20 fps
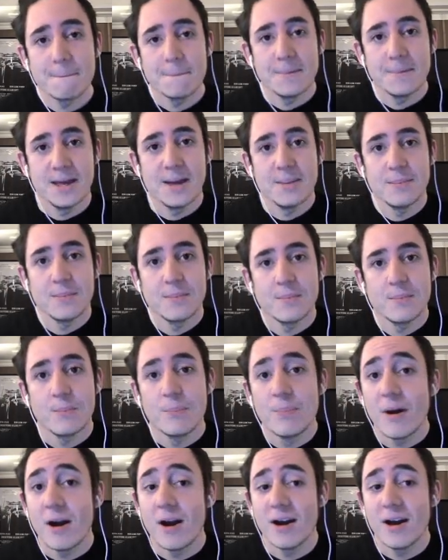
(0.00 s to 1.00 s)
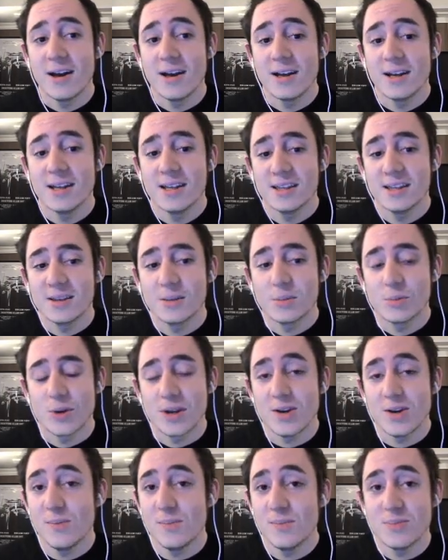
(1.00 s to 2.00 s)
Yeah, but
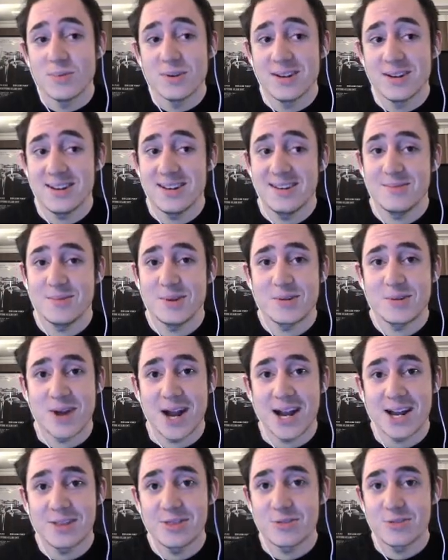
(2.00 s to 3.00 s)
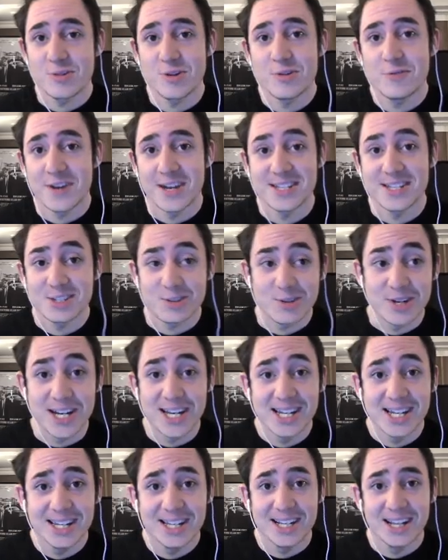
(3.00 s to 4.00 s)
we're cracking through phase 3.
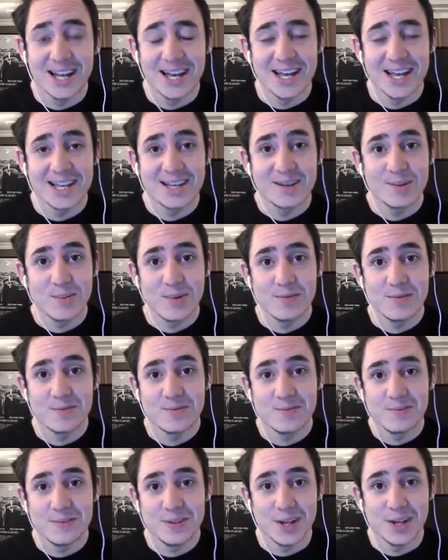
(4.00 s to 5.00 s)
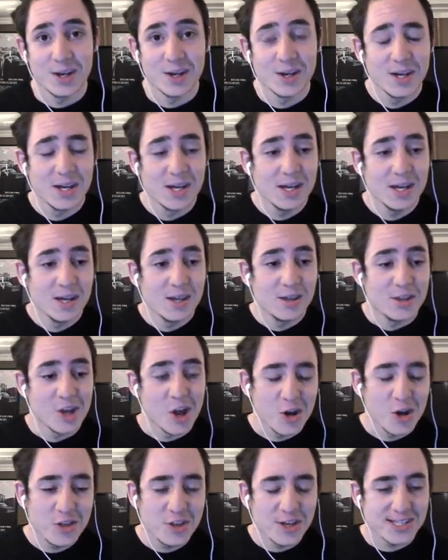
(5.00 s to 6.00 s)
Like we've the
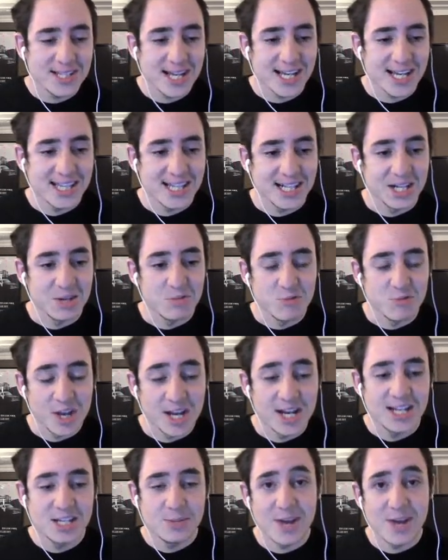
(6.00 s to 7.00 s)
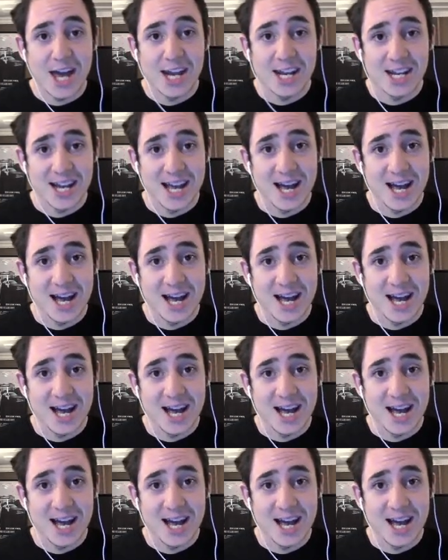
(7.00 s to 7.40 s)
only things I can think that really need to be added now